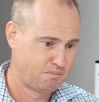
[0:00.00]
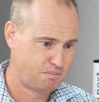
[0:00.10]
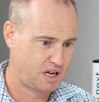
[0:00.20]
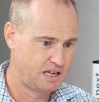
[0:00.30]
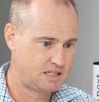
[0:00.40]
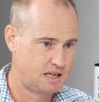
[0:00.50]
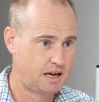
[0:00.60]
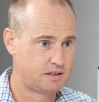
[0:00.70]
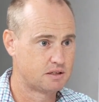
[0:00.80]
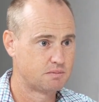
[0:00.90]
Easy
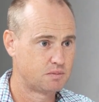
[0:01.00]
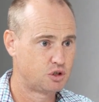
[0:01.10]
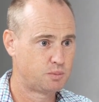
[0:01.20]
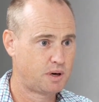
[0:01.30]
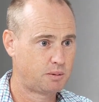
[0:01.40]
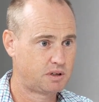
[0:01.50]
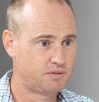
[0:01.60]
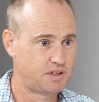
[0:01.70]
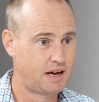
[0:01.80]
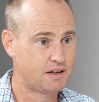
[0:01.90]
as. Should be able to give
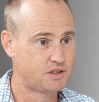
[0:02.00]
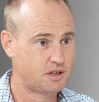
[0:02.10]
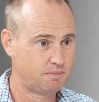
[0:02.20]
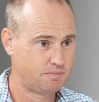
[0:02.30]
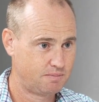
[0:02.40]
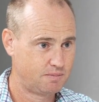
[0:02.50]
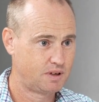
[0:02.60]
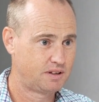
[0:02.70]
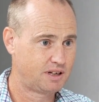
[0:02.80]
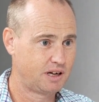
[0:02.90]
the answer,
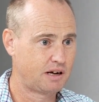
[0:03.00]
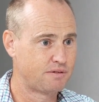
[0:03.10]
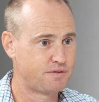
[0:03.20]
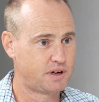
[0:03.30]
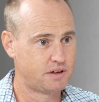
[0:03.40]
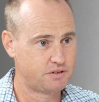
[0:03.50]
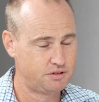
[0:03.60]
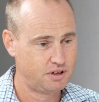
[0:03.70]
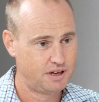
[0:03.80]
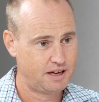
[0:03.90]
the click of the fingers,
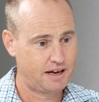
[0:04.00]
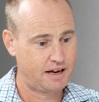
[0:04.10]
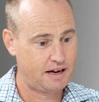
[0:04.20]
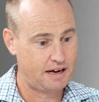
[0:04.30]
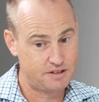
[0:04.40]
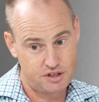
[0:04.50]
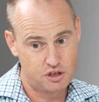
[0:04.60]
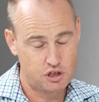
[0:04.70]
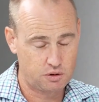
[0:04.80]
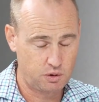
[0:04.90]
and send
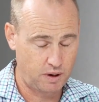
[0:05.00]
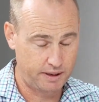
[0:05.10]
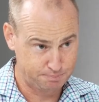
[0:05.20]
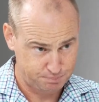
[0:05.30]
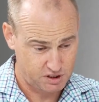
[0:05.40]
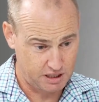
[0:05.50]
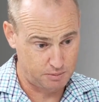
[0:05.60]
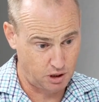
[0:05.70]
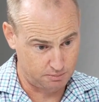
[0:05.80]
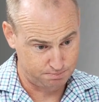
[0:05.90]
you on your way. Keep
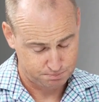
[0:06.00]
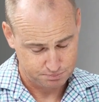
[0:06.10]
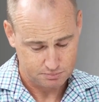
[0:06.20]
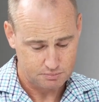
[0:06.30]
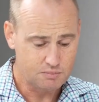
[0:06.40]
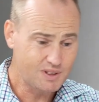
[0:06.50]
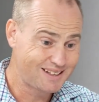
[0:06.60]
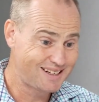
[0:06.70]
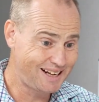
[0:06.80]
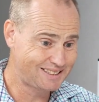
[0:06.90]
going.
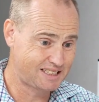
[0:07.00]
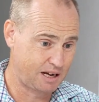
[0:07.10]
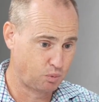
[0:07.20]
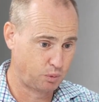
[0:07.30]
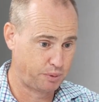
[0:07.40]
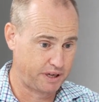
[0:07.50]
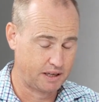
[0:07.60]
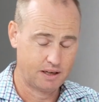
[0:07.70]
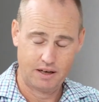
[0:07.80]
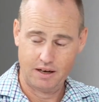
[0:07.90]
Next step would be,
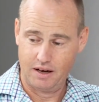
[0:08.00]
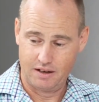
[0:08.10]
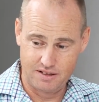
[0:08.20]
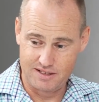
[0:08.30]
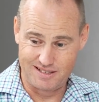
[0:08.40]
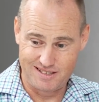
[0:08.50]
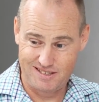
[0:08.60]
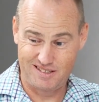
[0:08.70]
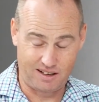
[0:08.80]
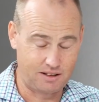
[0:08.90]
and this is
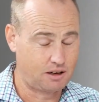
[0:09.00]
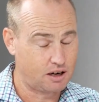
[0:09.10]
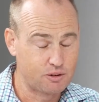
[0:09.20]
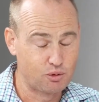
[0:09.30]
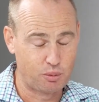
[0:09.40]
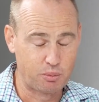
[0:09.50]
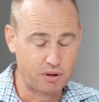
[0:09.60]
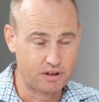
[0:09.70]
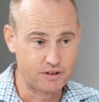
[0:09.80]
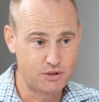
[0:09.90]
sick that I can remember
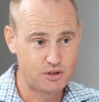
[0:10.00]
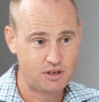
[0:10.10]
this